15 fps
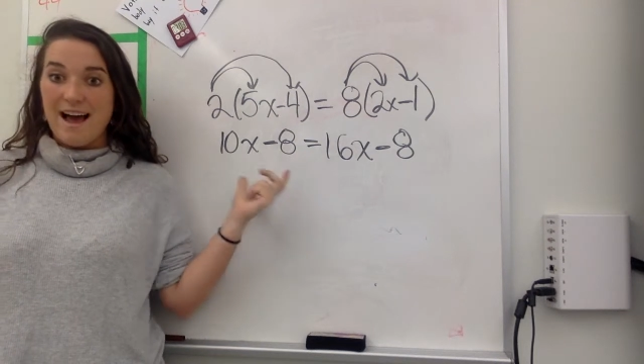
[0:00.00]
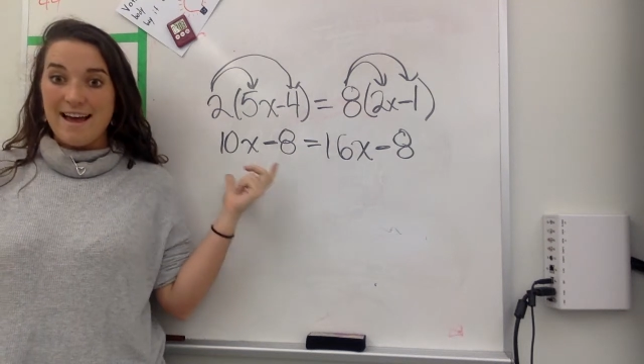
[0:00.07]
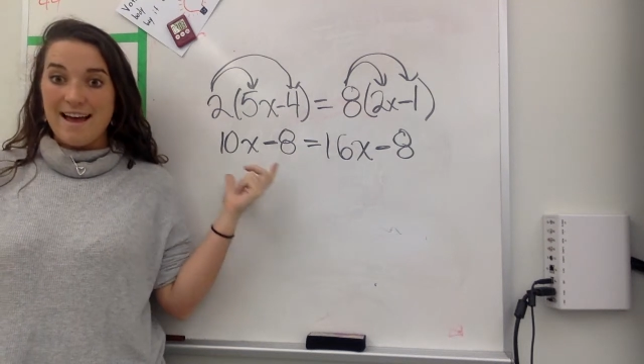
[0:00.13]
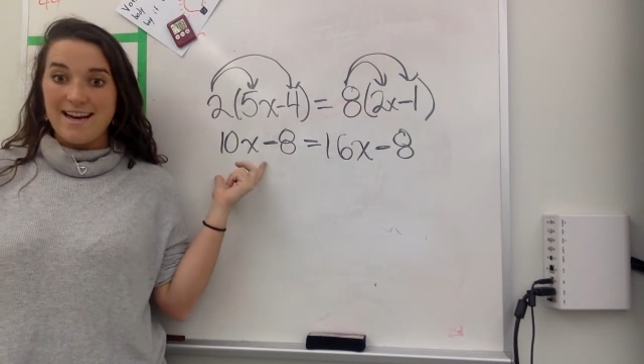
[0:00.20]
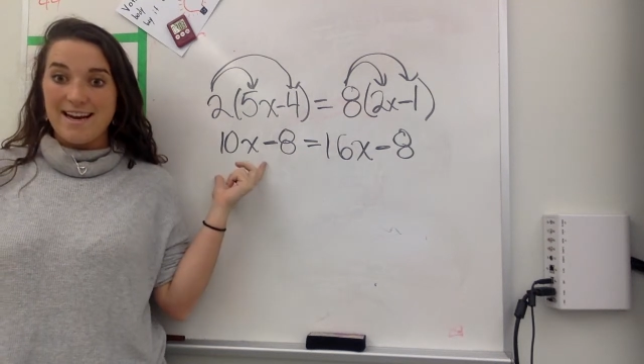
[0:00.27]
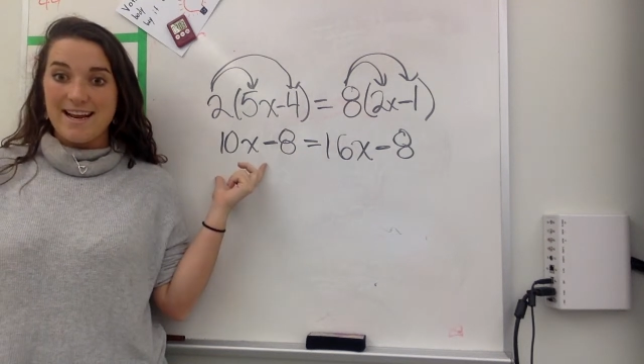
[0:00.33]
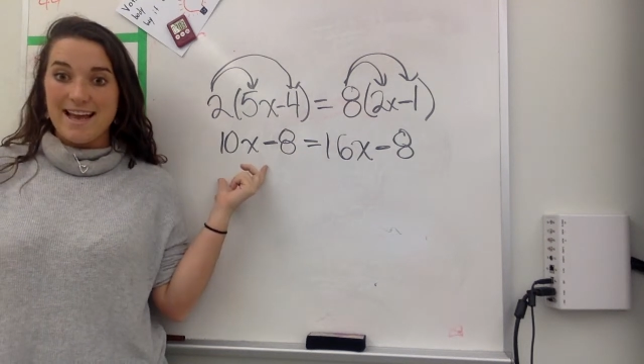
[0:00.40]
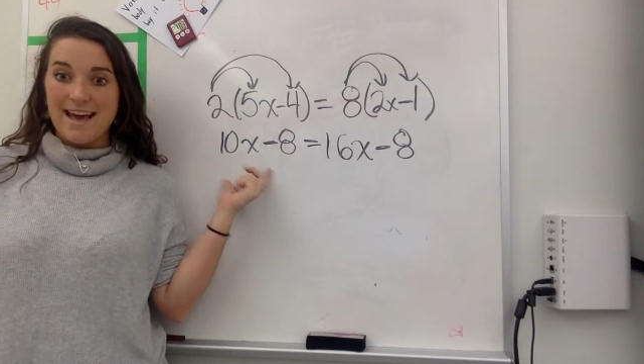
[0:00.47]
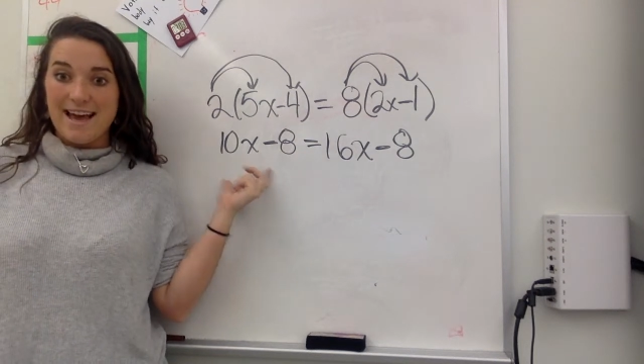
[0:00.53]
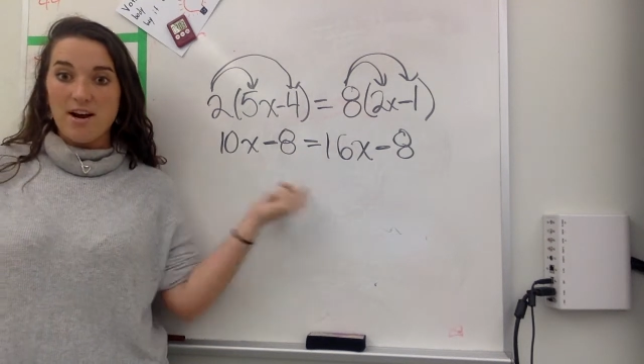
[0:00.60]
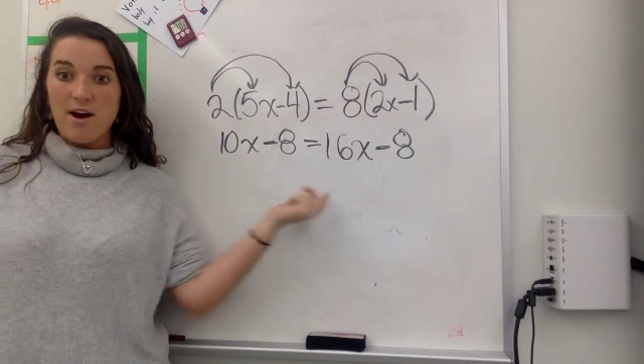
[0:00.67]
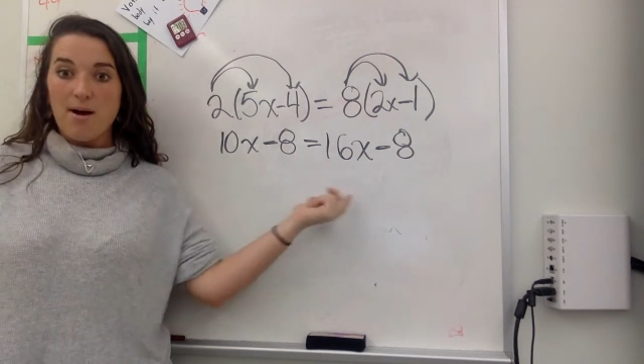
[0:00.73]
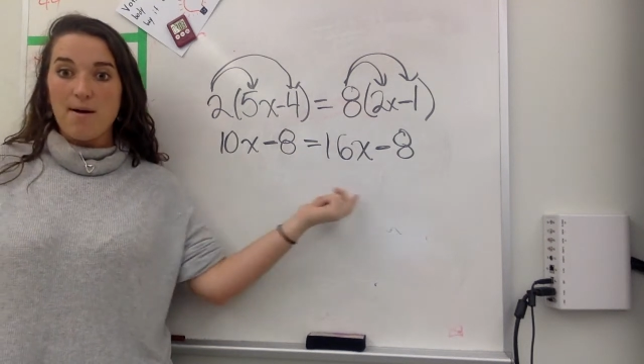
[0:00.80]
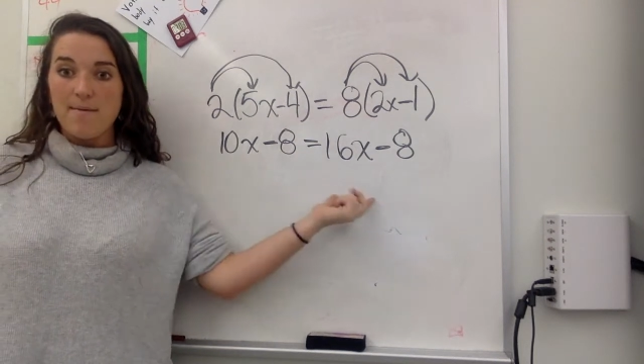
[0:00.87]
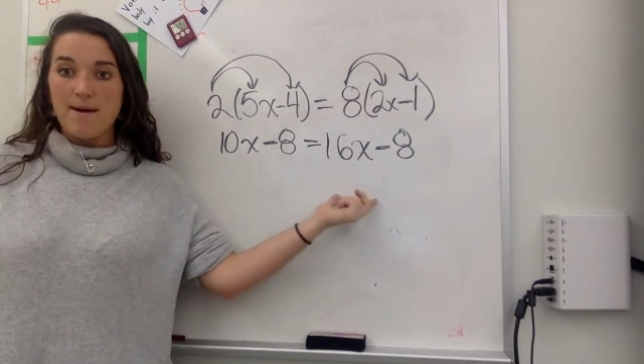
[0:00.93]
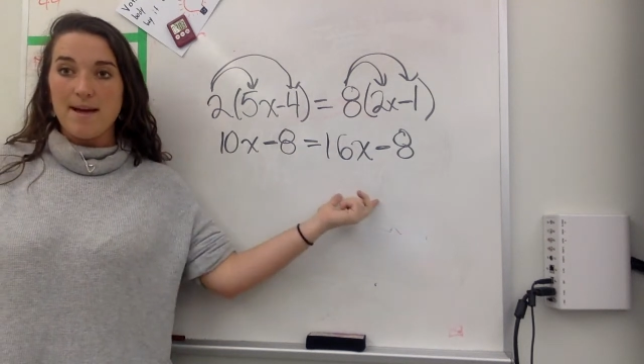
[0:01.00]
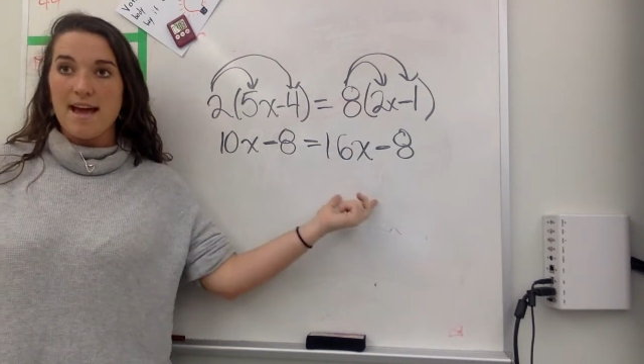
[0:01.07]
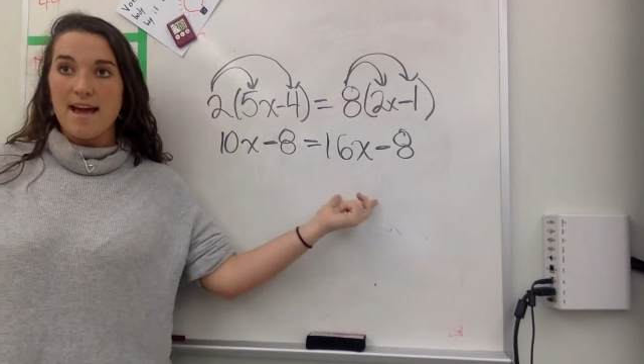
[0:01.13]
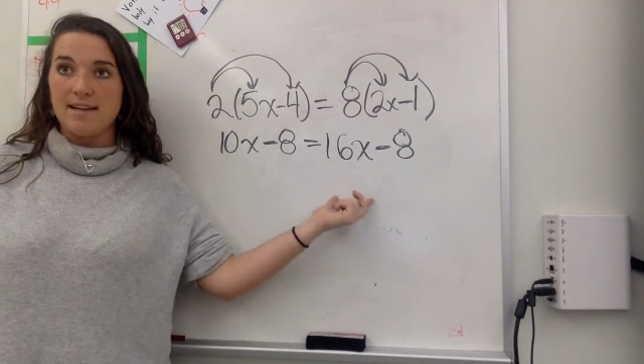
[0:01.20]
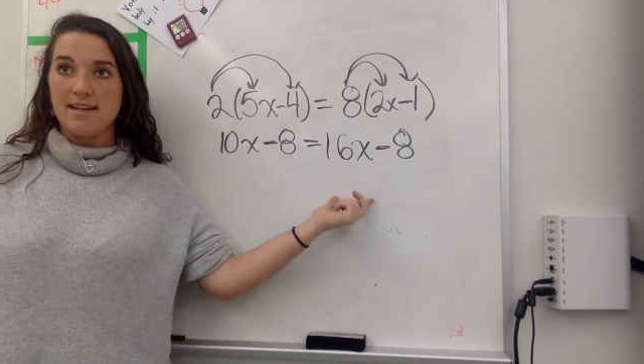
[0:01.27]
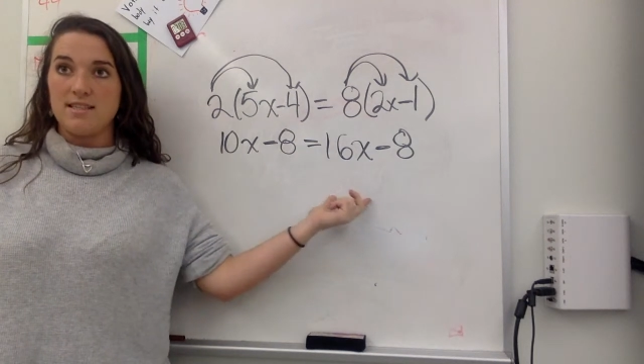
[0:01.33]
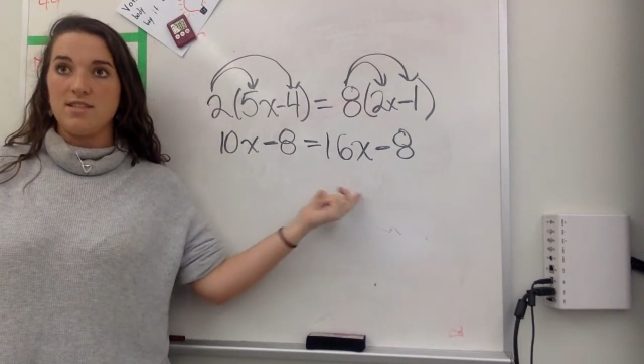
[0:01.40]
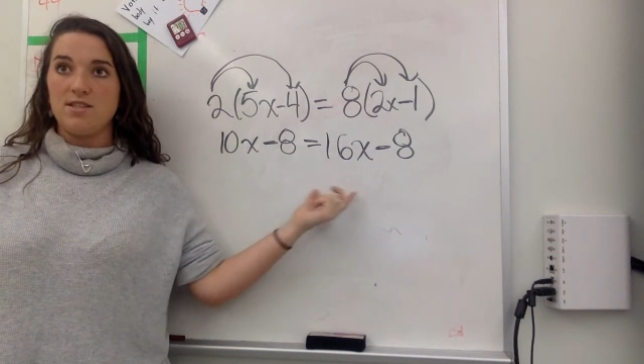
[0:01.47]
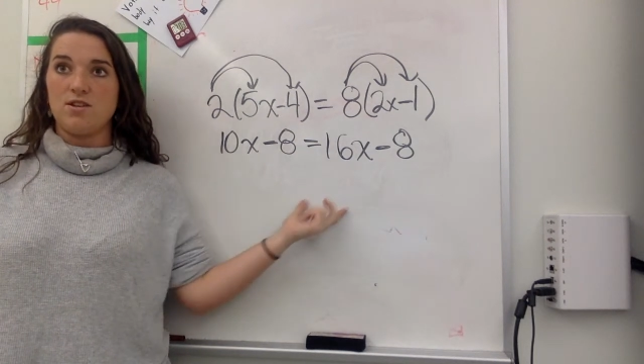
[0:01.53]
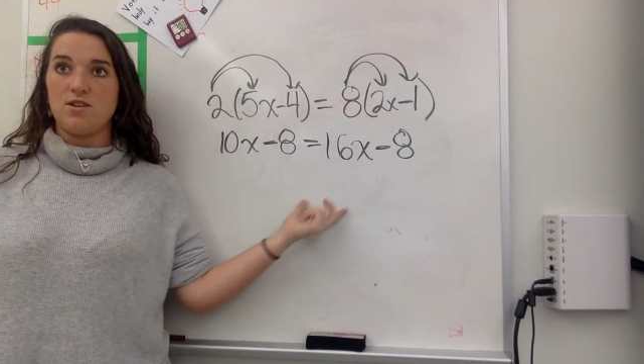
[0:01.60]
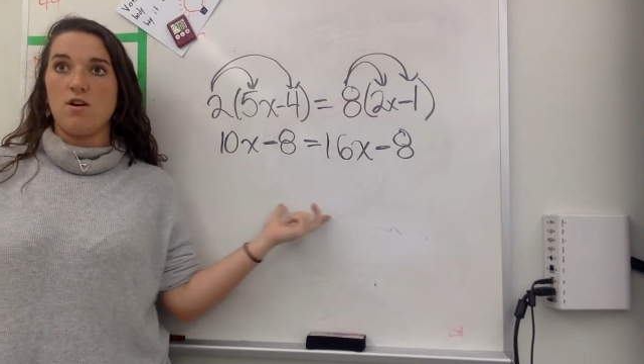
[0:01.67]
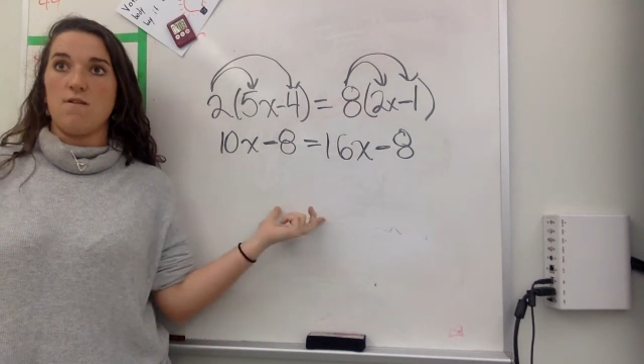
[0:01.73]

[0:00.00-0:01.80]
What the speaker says: I need to get all my x's